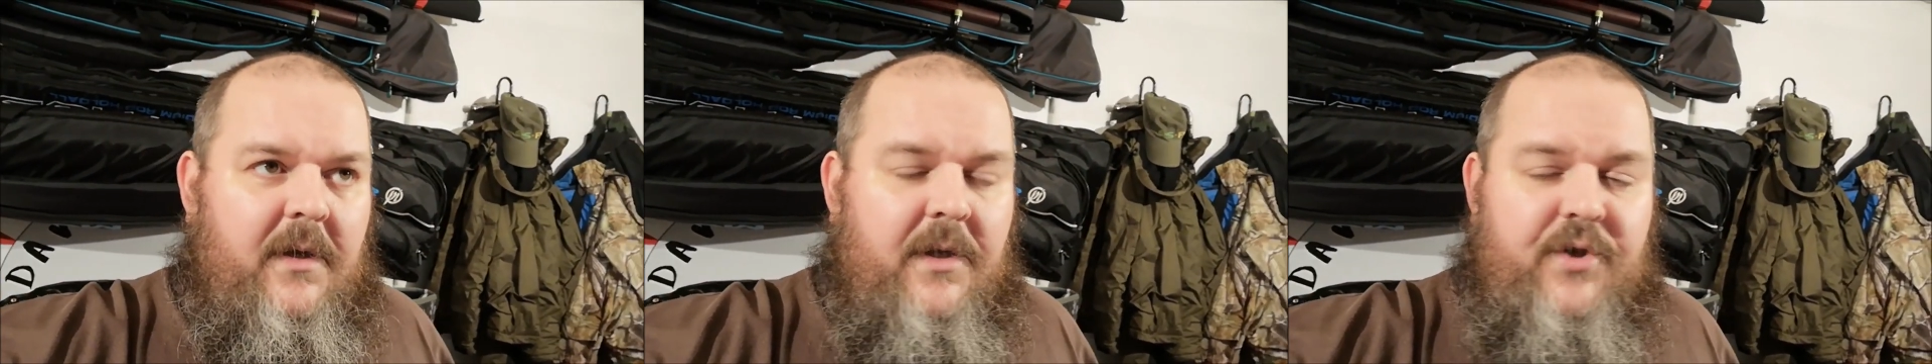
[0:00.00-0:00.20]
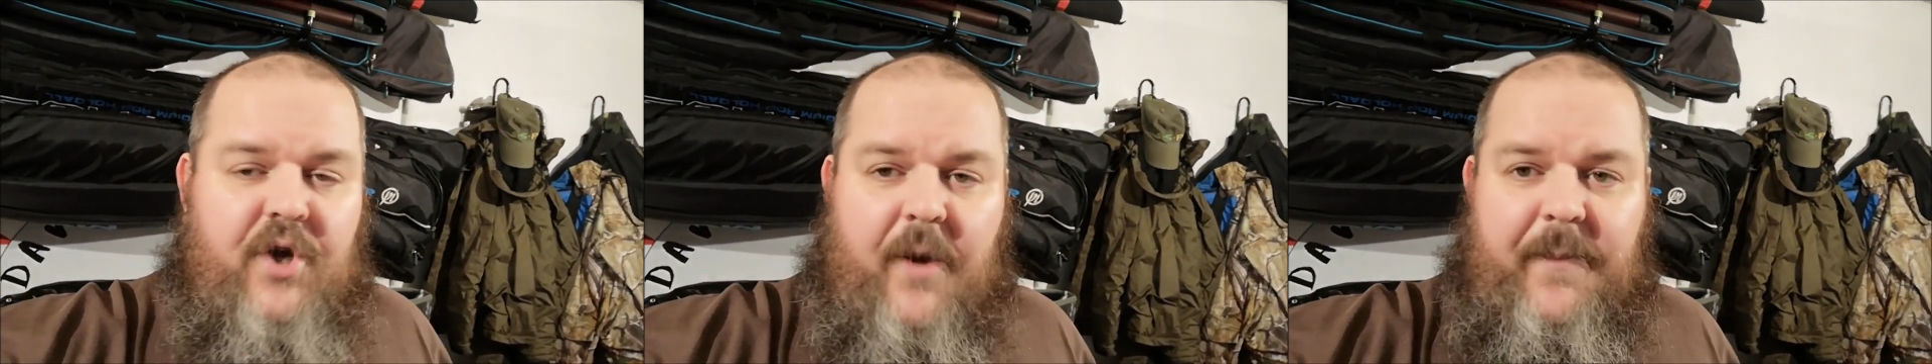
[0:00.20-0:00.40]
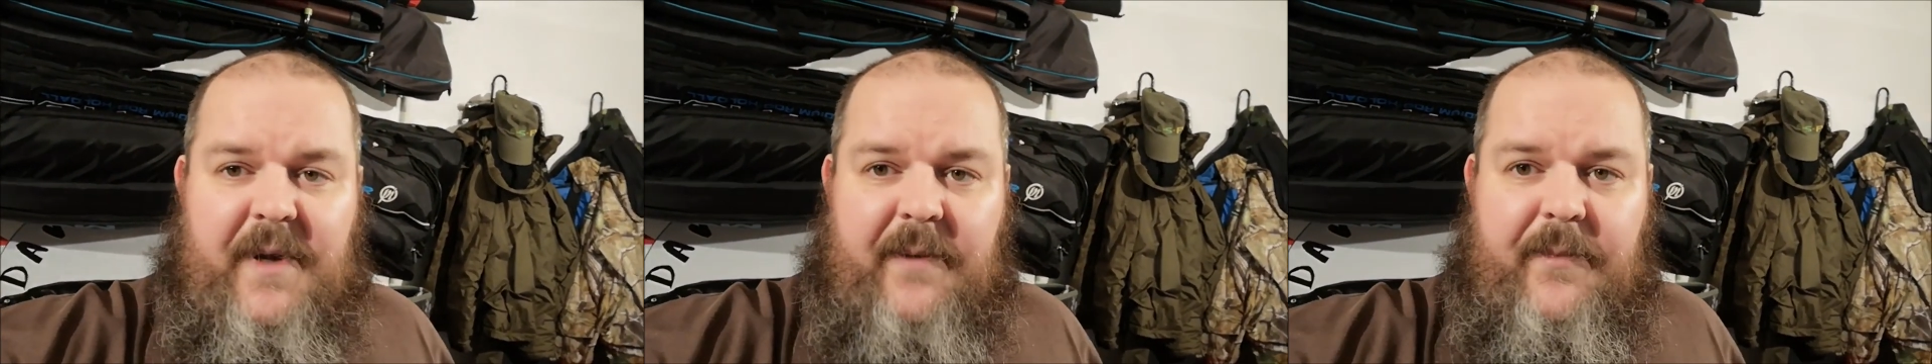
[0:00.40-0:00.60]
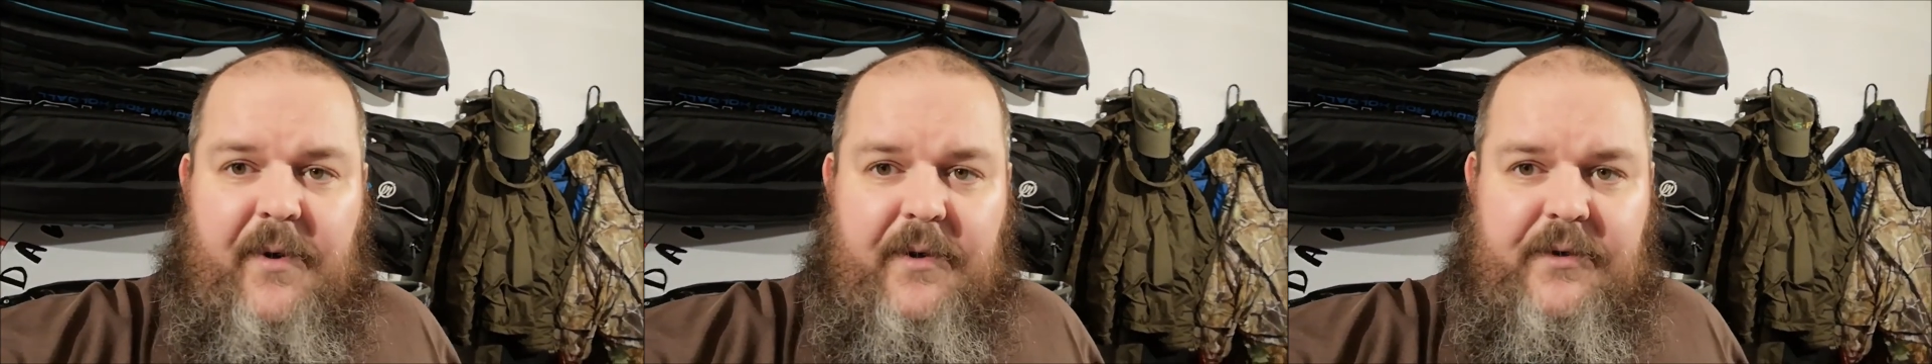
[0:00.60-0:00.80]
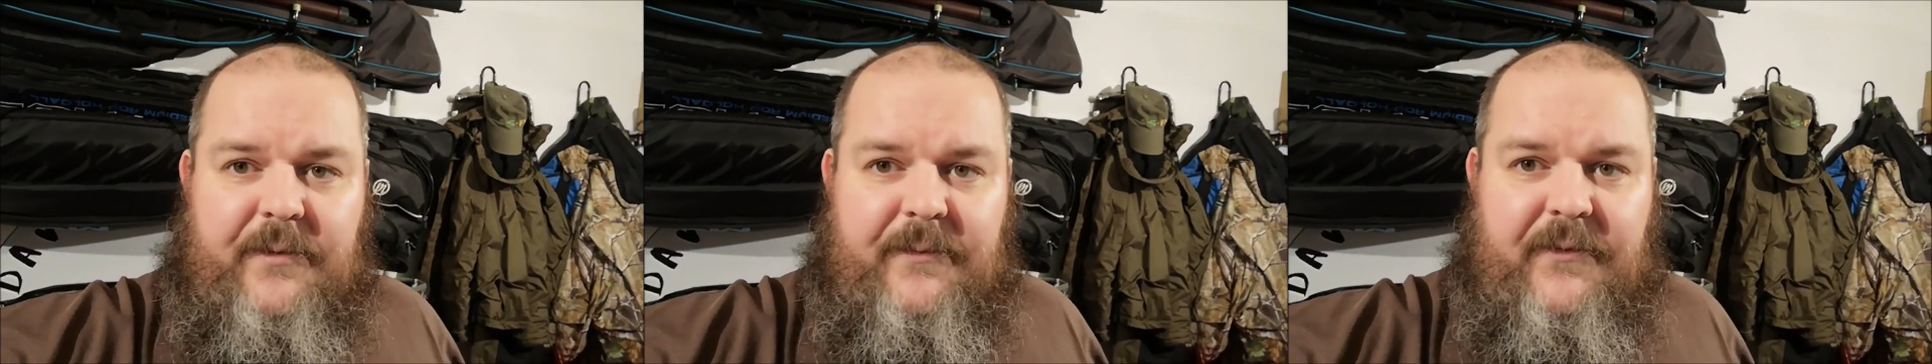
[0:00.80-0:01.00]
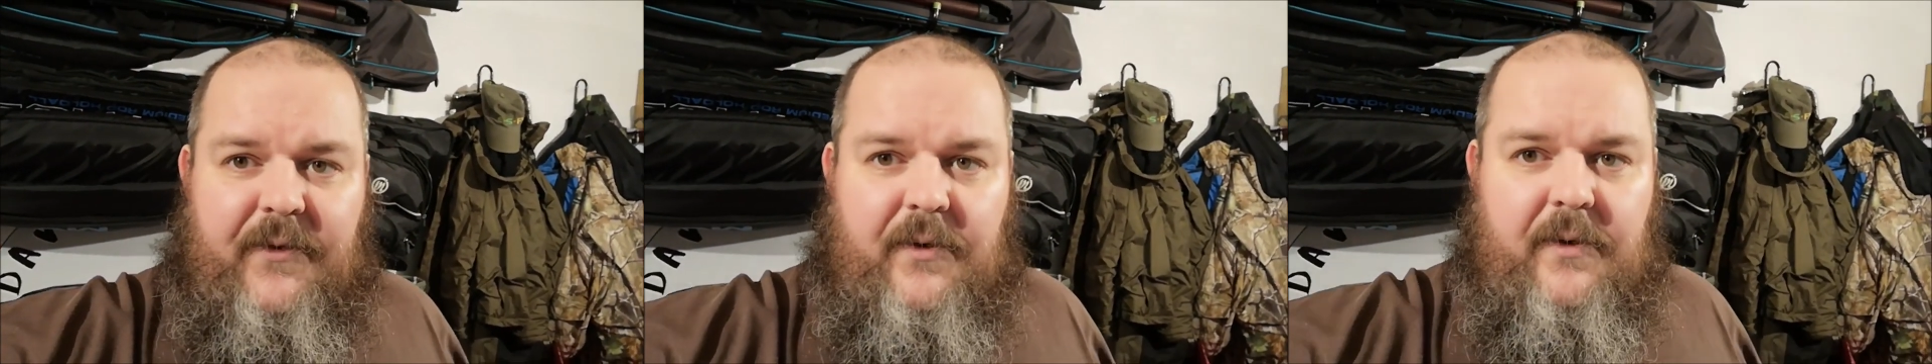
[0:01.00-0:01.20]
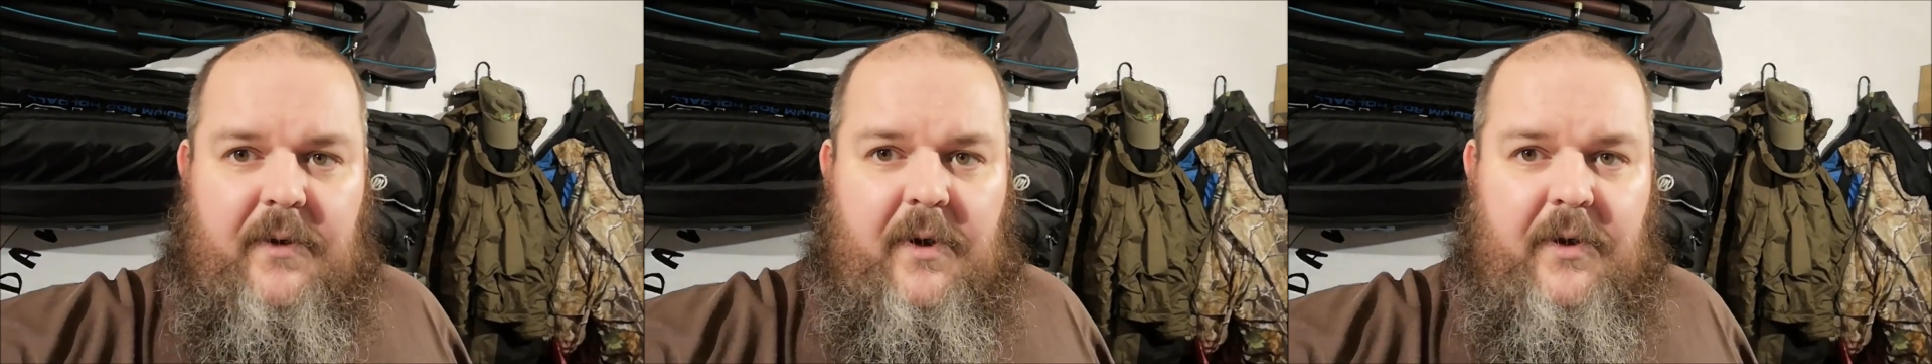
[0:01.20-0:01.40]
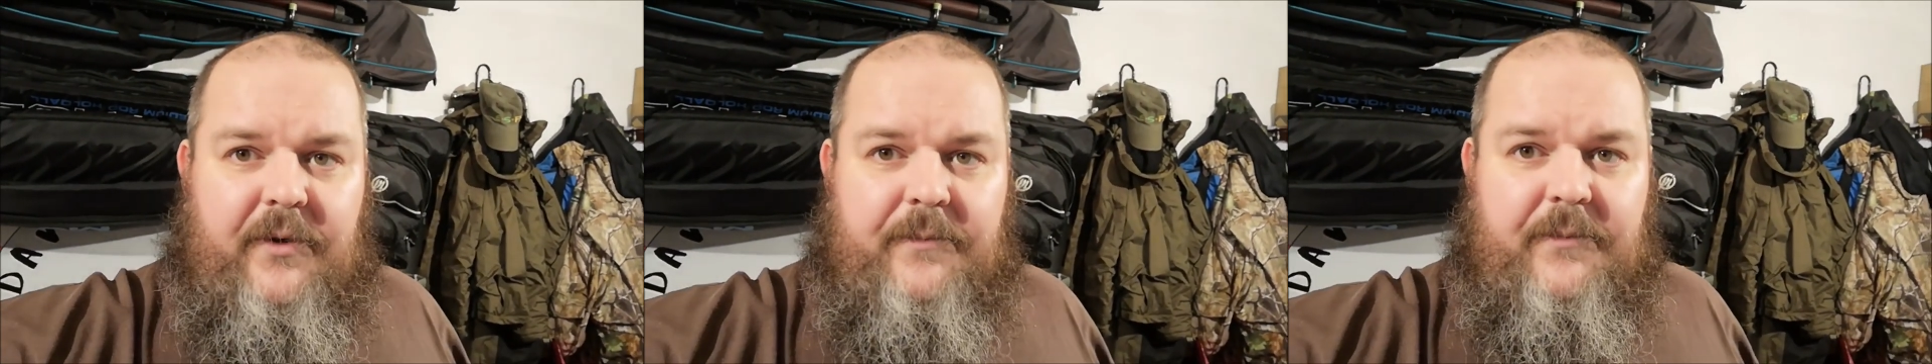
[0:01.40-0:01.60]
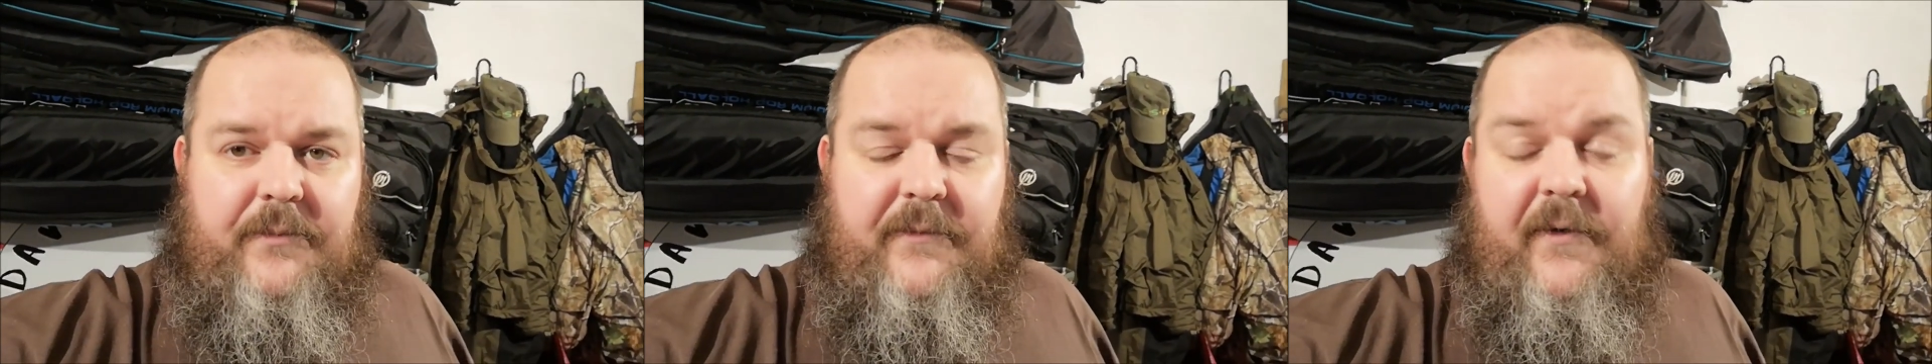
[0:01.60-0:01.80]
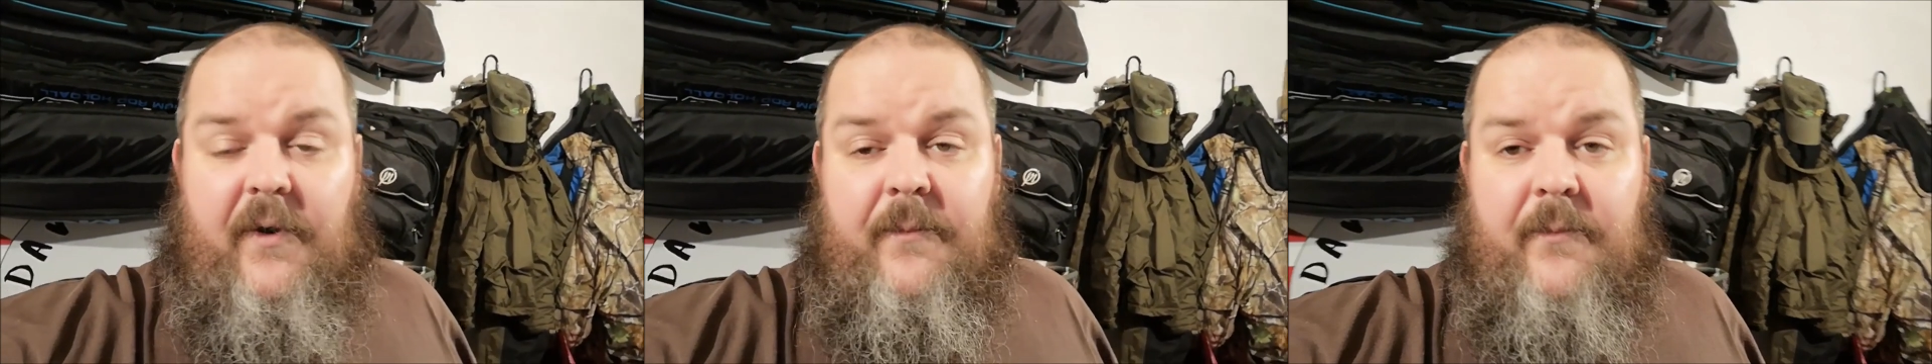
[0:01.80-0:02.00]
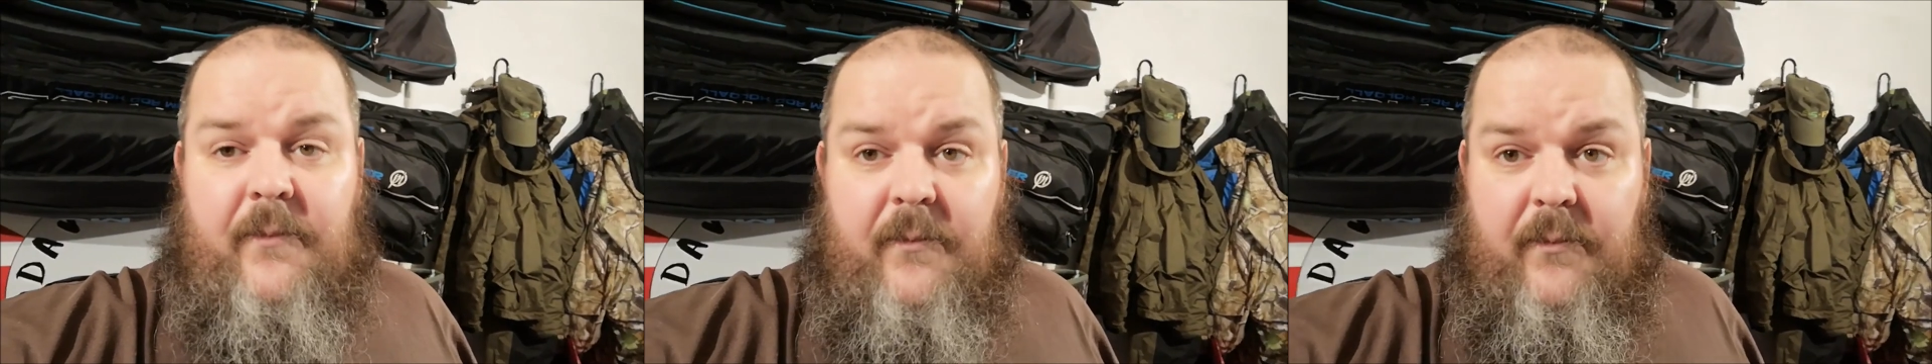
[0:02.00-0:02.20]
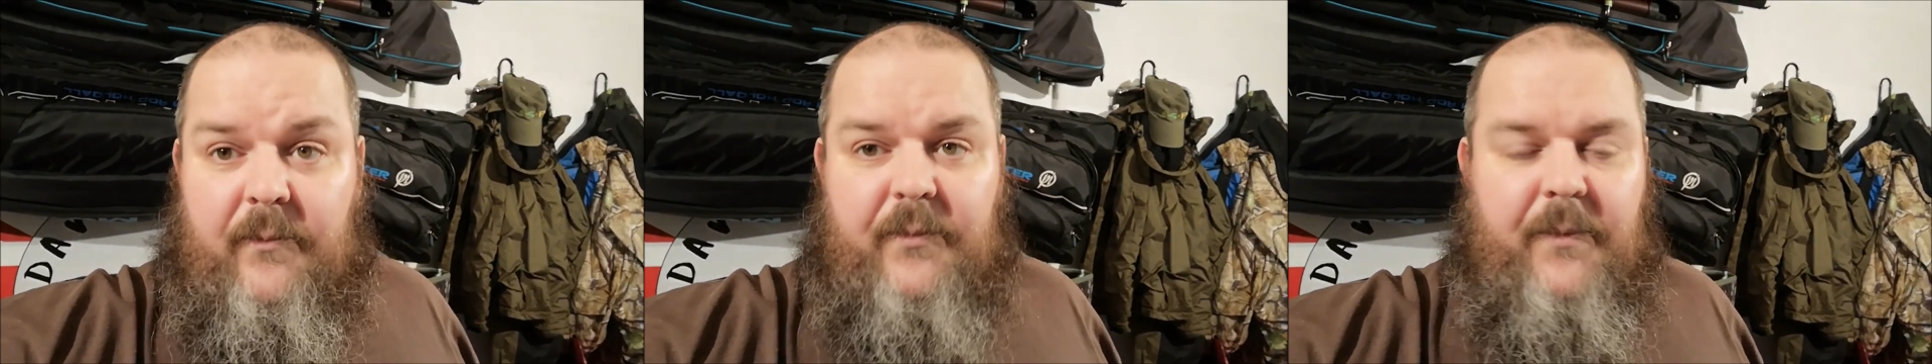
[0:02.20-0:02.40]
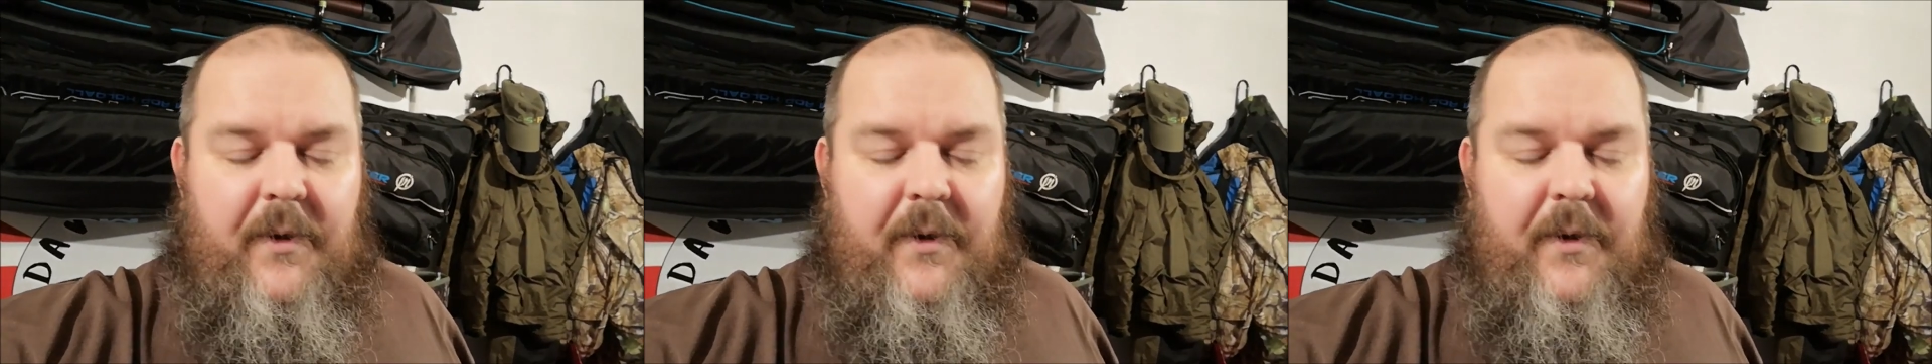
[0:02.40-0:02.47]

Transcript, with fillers: shop I bought them for, out from,